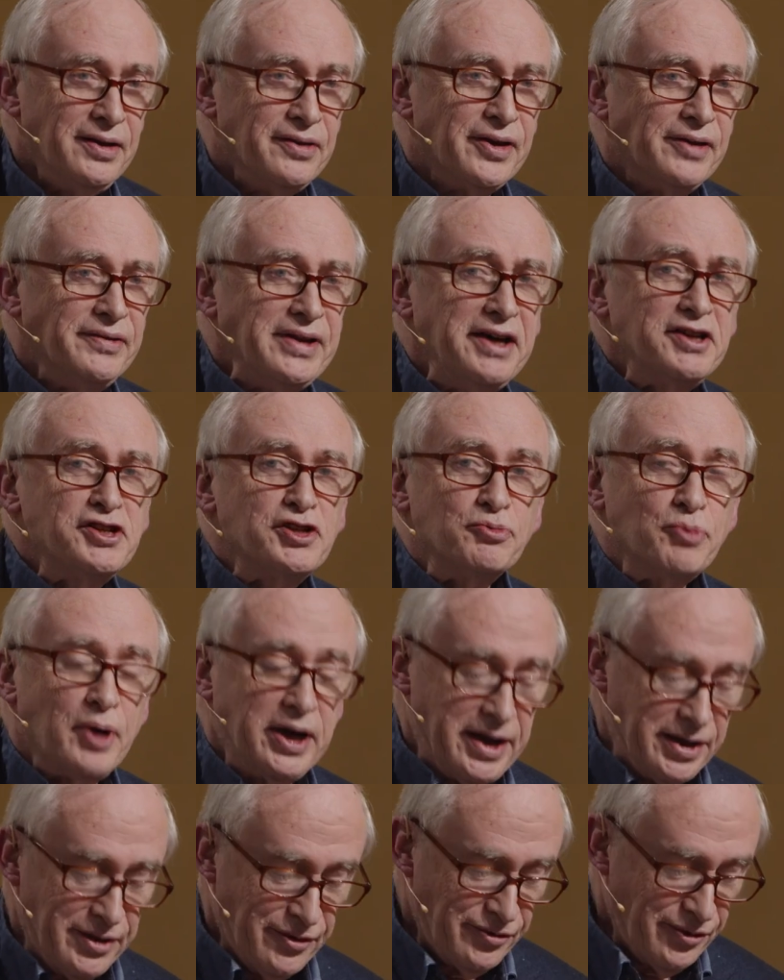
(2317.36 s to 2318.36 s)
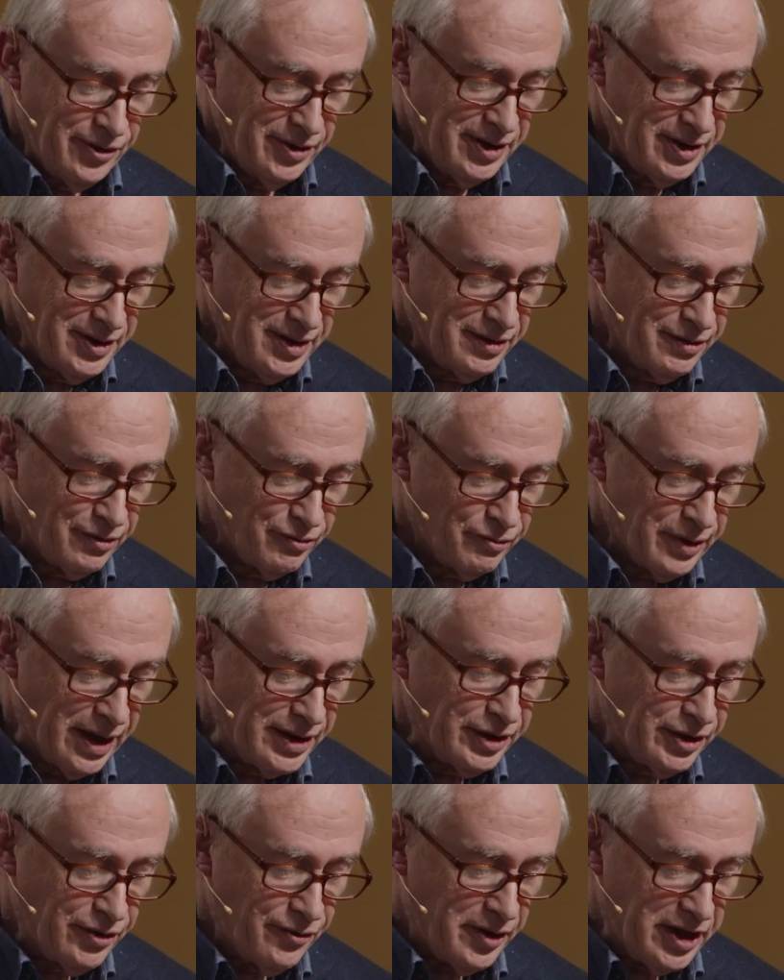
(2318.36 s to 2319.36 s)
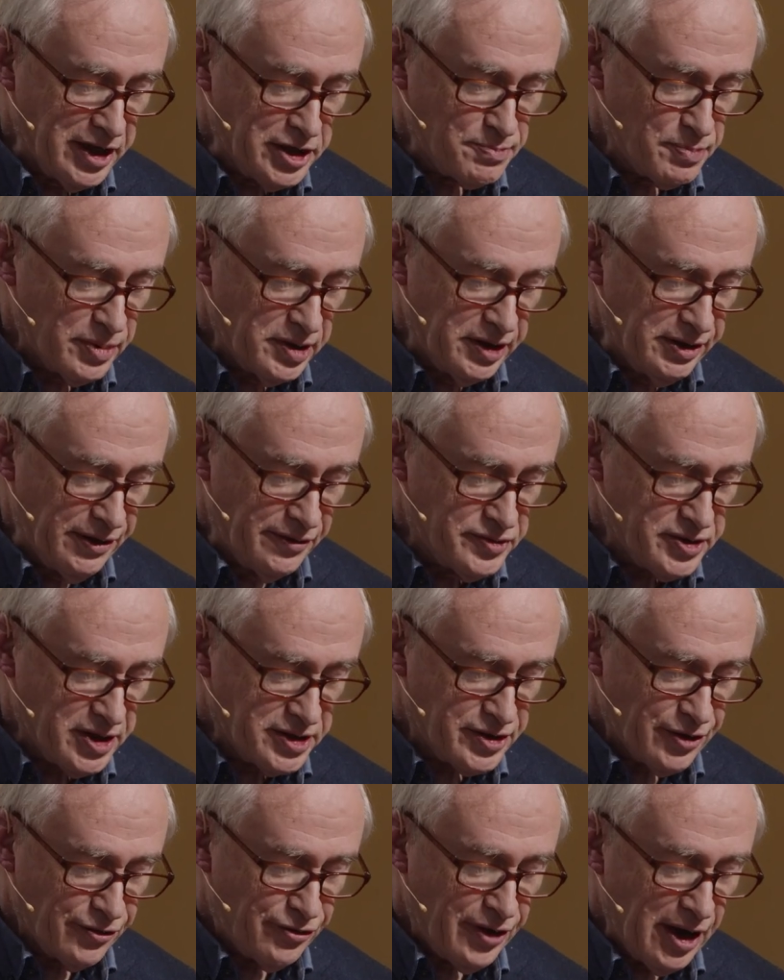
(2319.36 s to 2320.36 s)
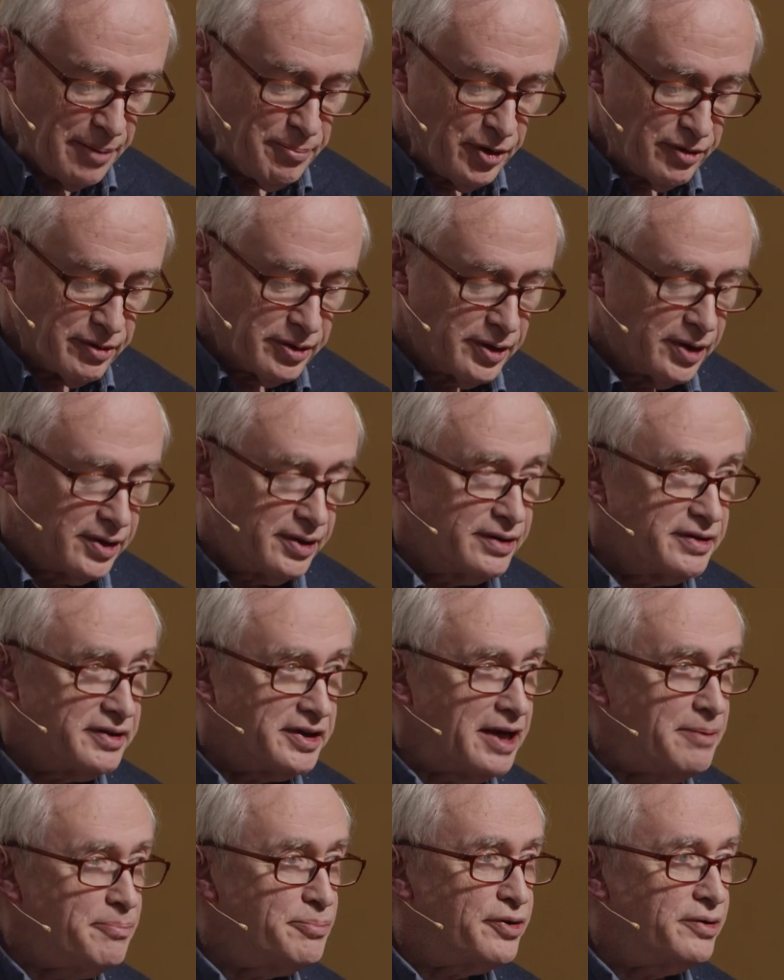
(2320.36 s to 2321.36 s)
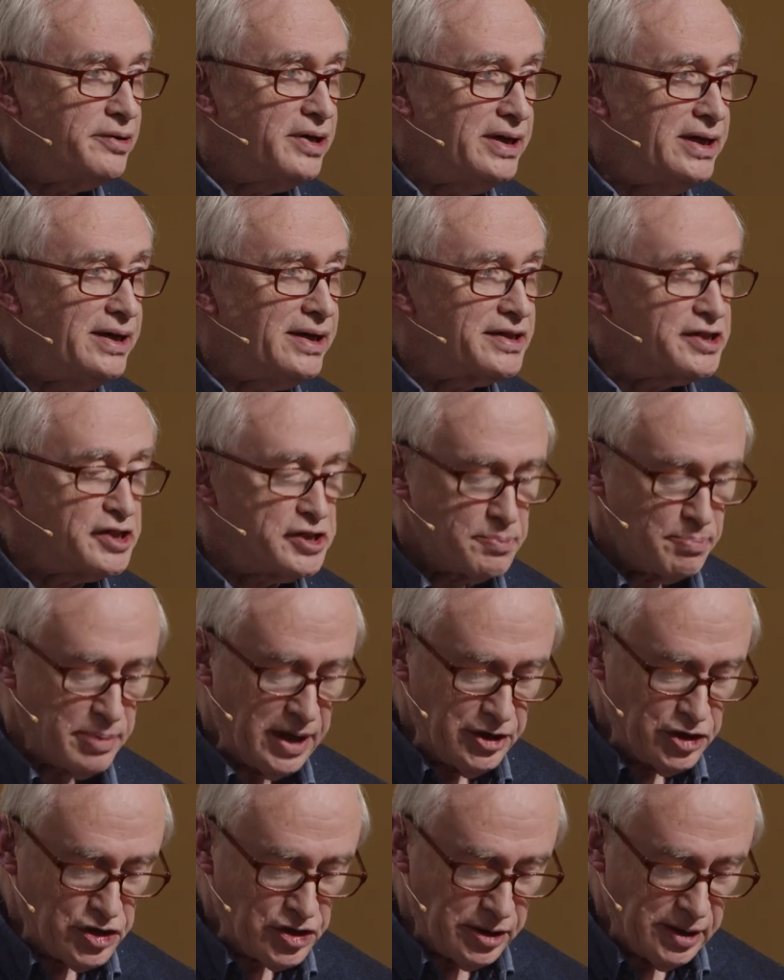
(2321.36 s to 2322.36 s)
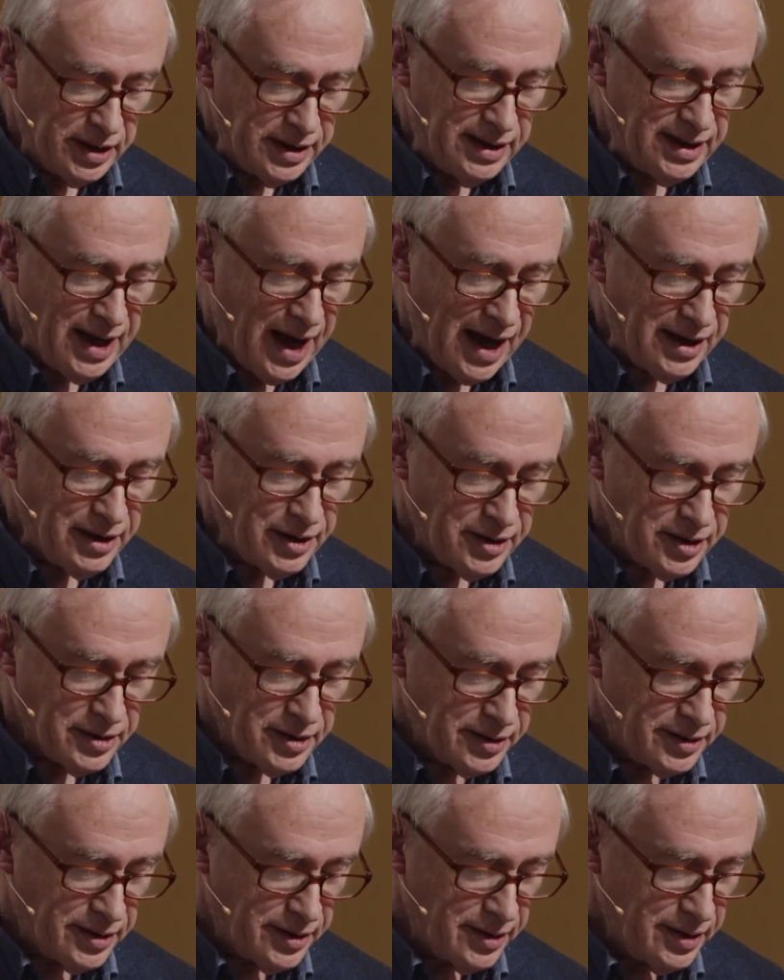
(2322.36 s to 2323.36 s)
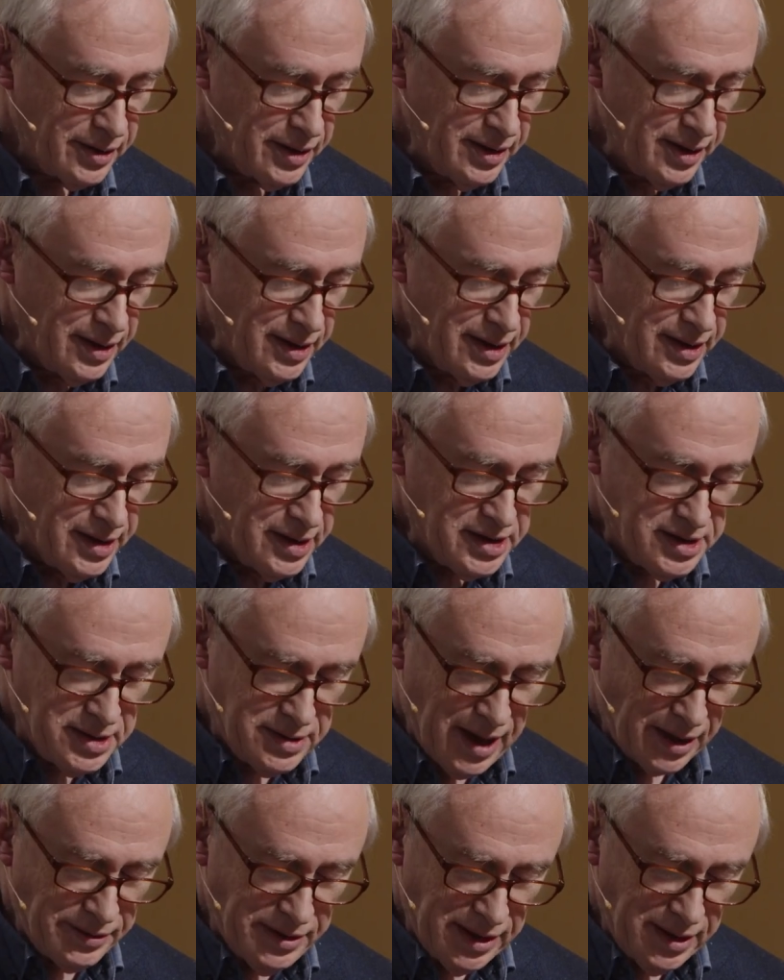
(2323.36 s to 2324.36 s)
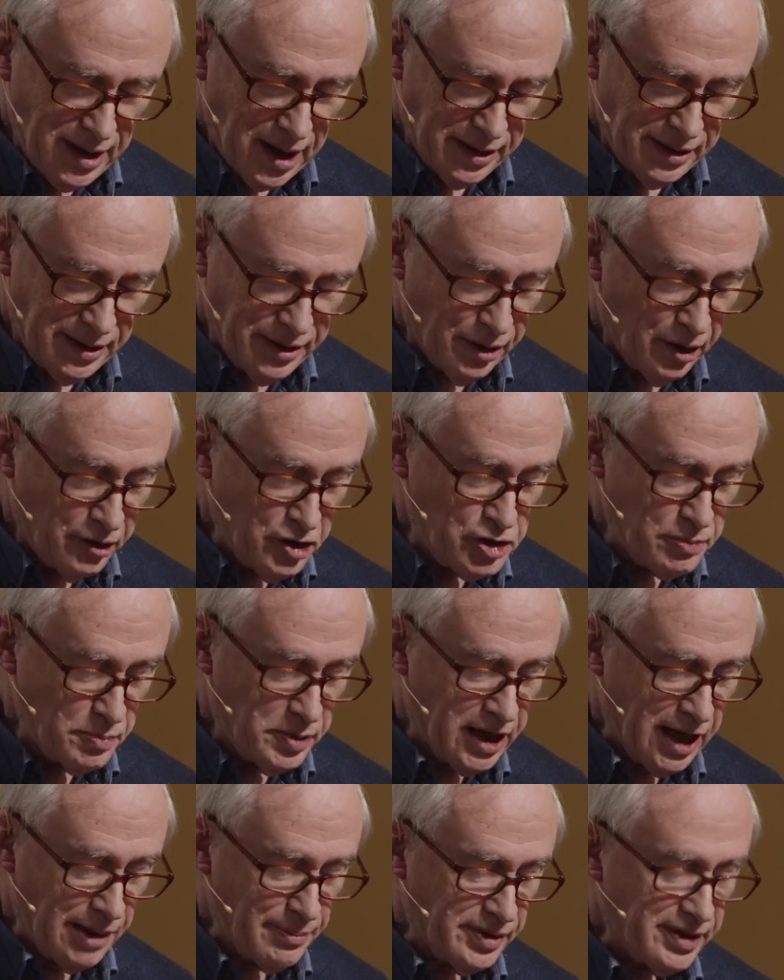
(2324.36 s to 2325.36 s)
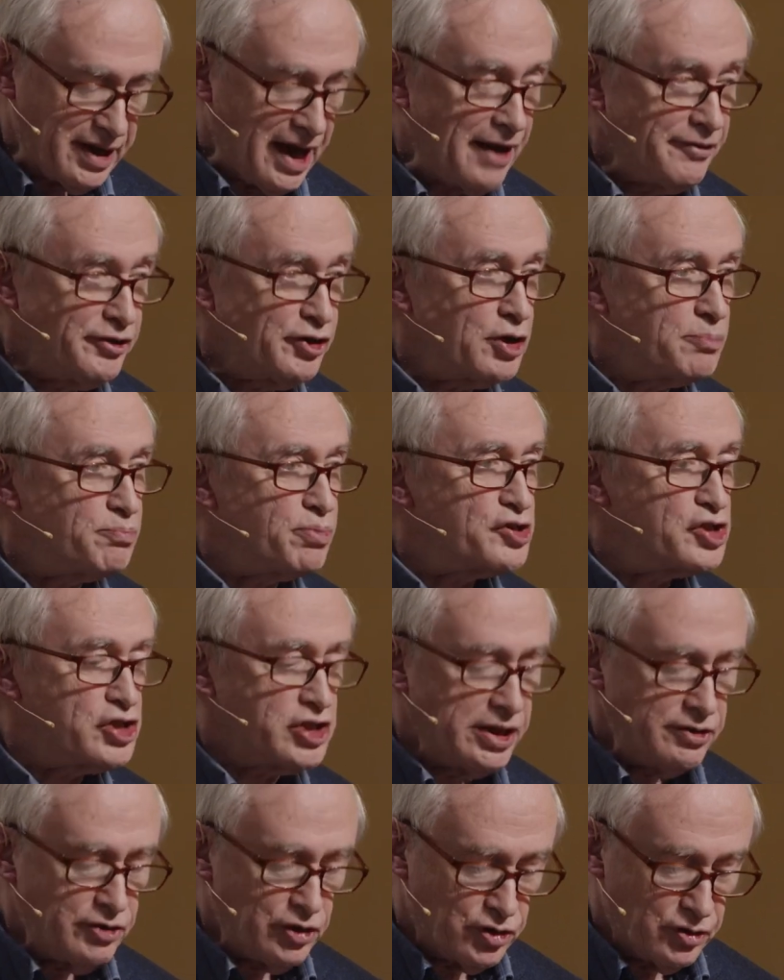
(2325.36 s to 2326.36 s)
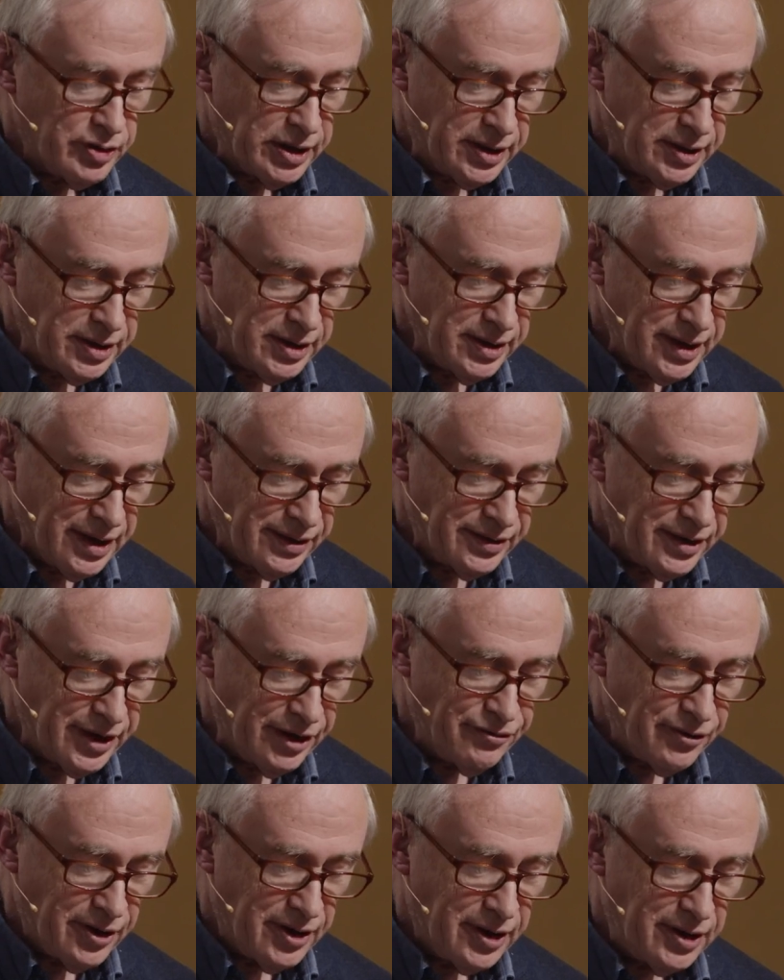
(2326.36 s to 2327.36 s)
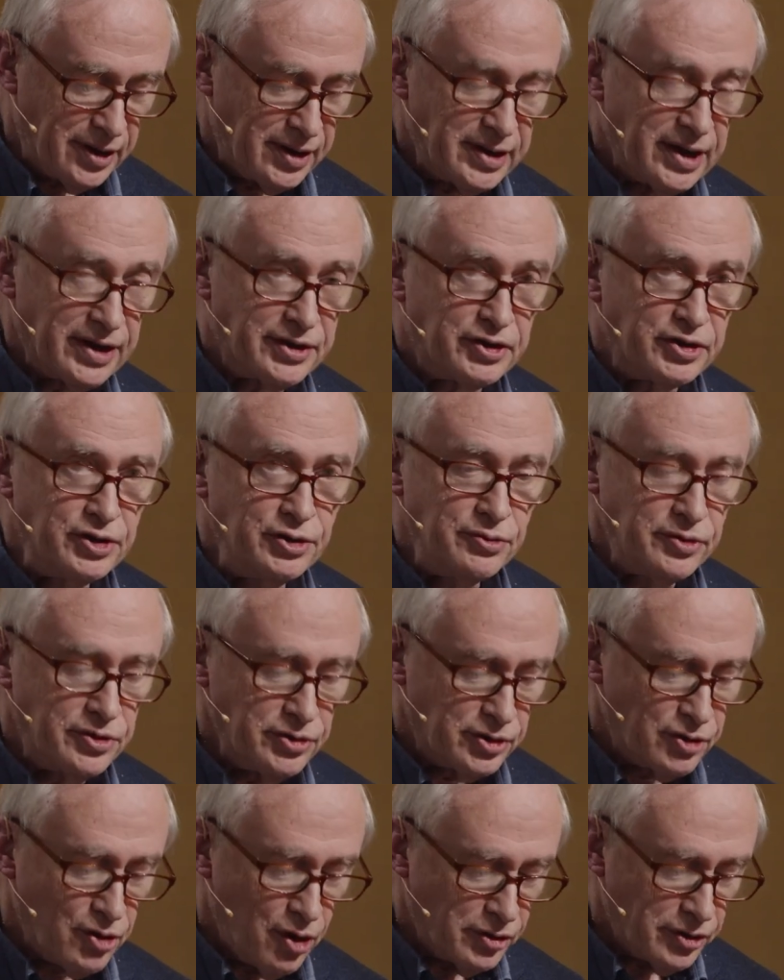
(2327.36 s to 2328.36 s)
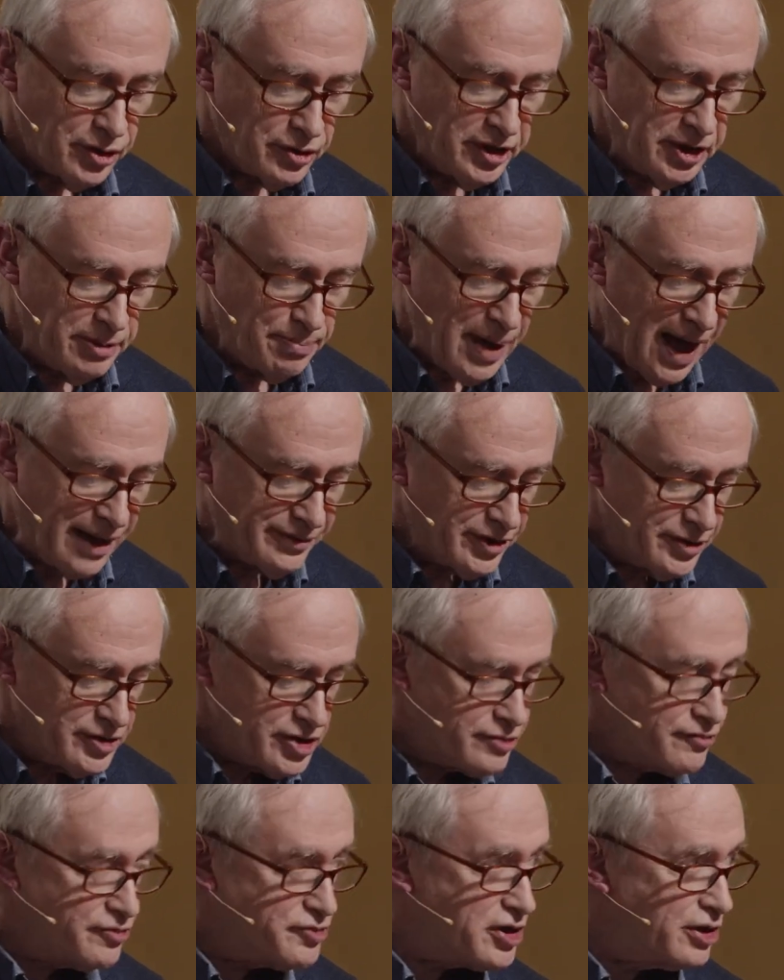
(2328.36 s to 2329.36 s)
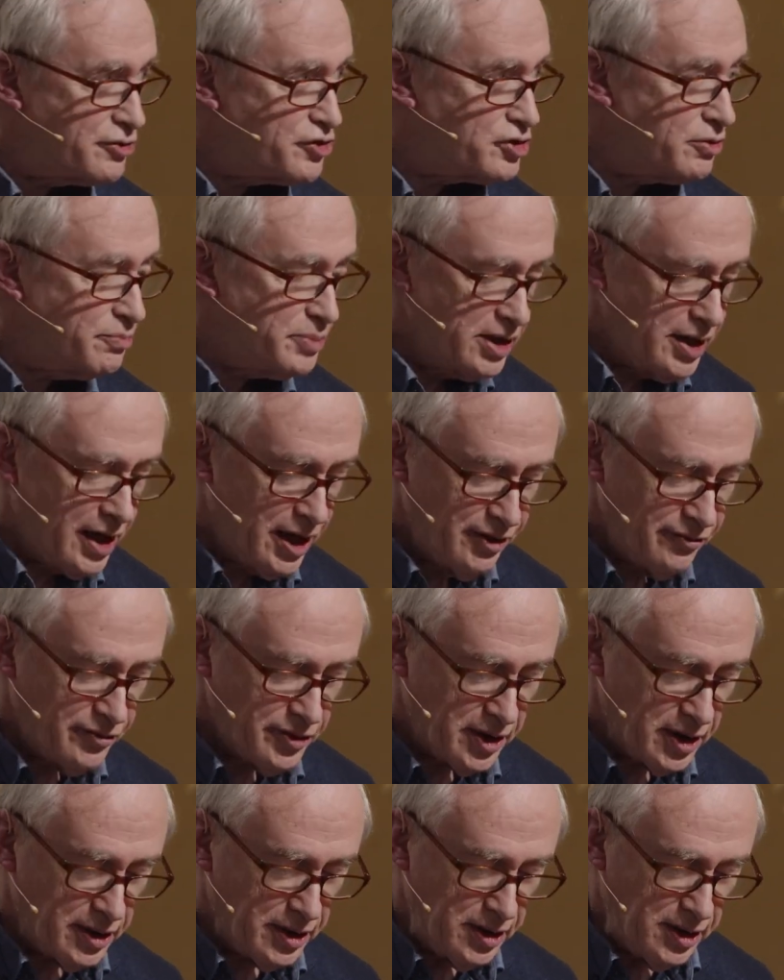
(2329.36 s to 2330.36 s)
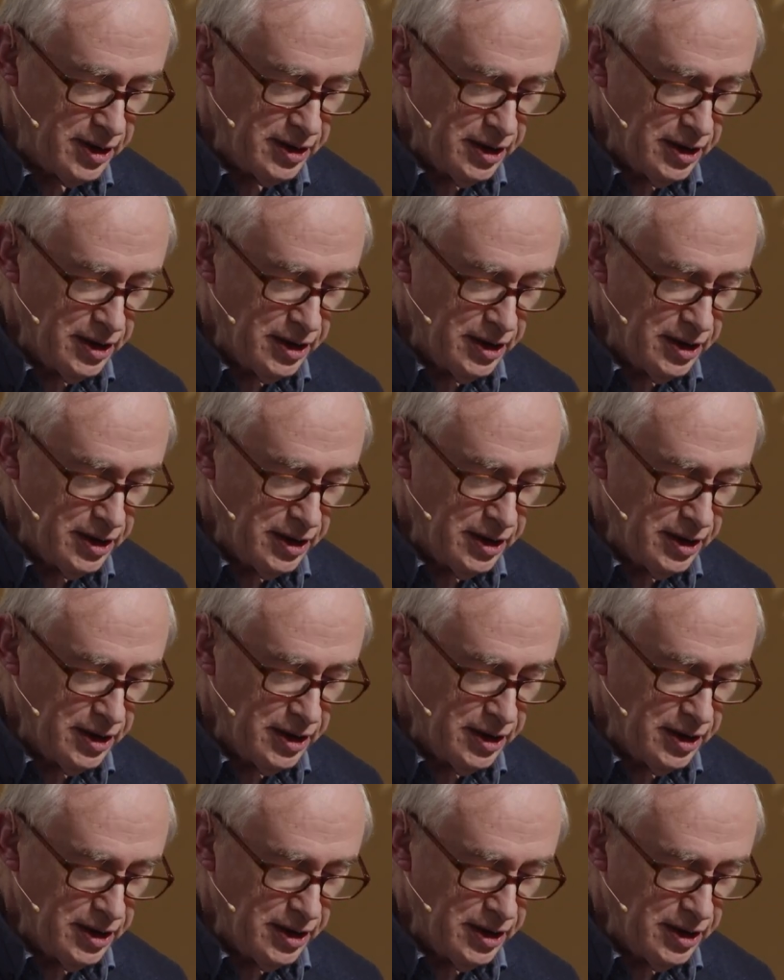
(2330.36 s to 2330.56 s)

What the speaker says: The next wave relativized beliefs as ephemeral, temporally and spatially anchored. Studying ideology became an anthropocentric endeavor, attuned to concrete patterns of social behavior,